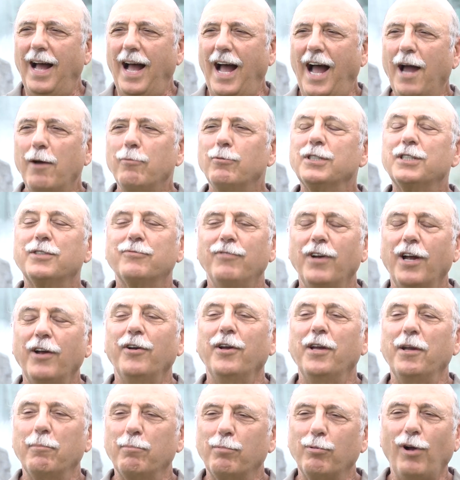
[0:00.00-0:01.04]
I was
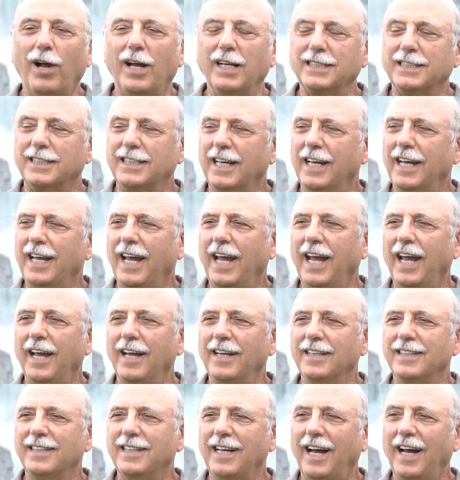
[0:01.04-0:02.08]
very impressed,
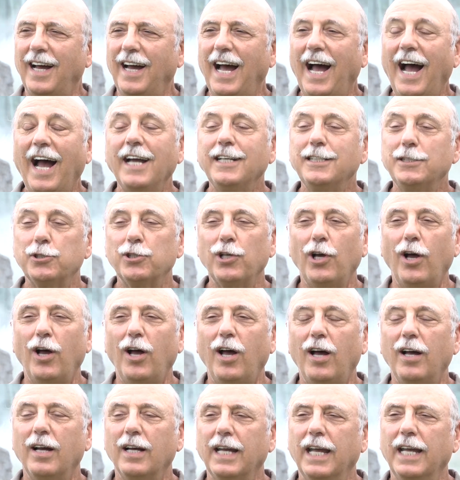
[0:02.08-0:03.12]
and I
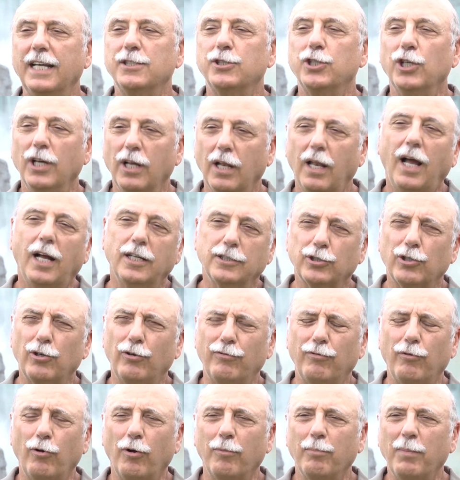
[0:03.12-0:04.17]
saw a geological
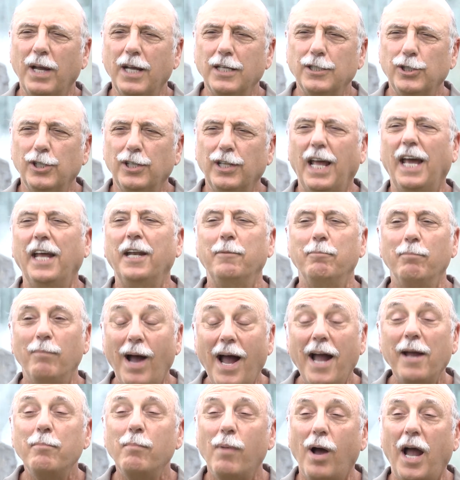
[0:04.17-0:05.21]
formation that in
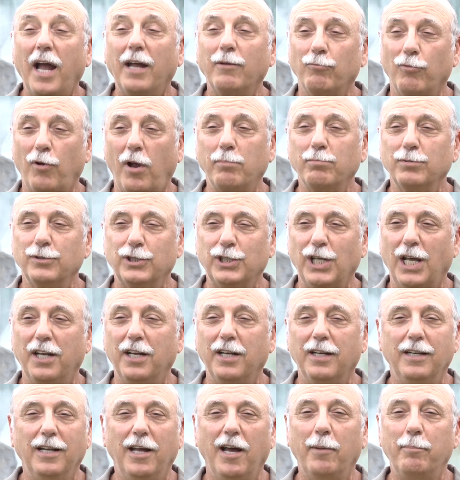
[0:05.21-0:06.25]
my mind
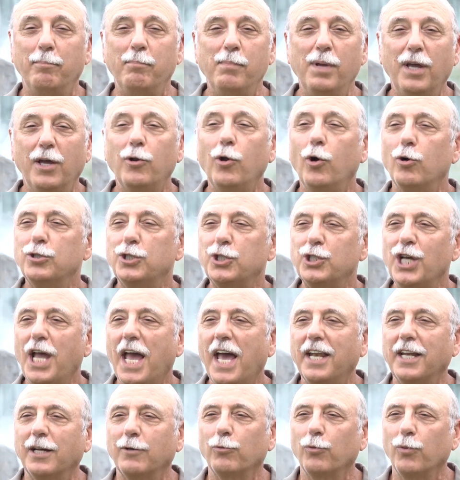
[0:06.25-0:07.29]
represented a
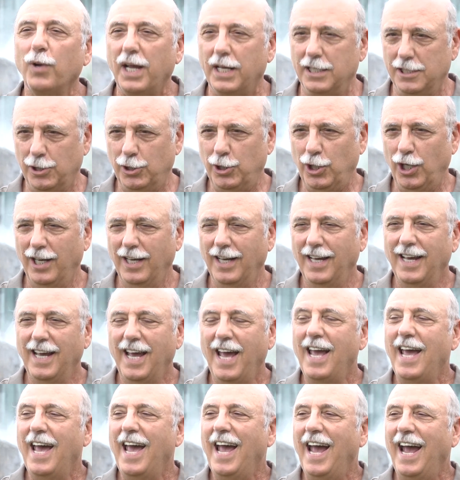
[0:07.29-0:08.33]
mid-oceanic ridge.
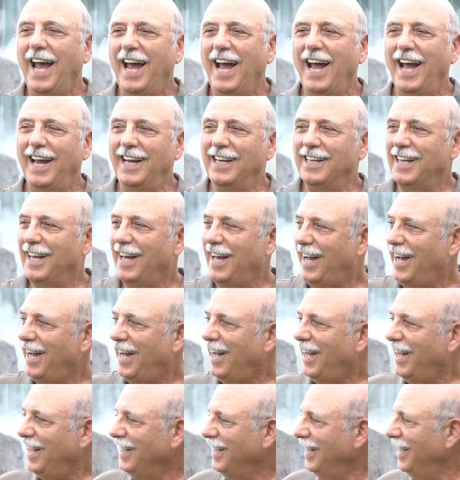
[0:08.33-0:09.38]
And
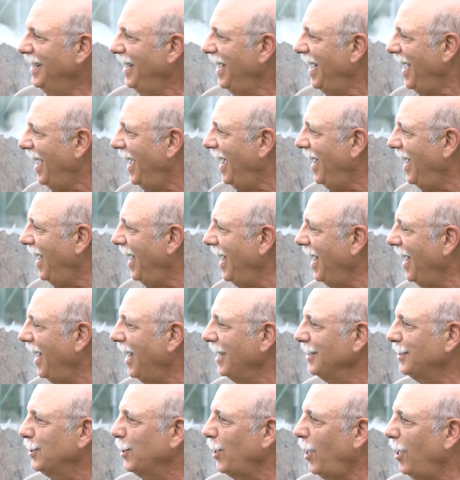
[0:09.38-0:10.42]

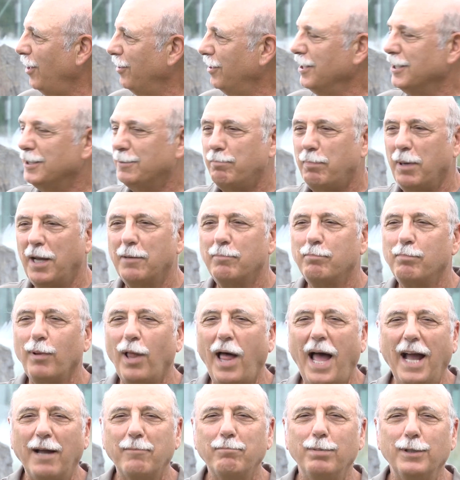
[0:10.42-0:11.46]
I saw these big
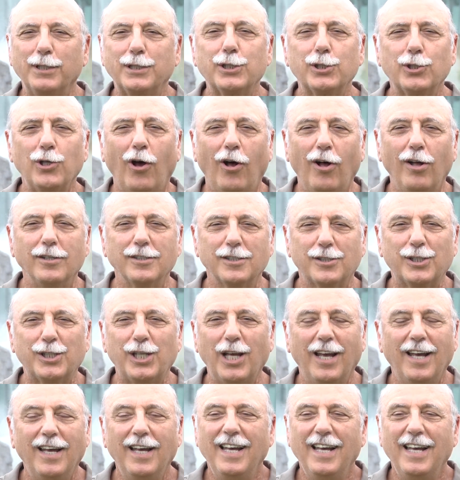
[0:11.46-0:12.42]
black basalts,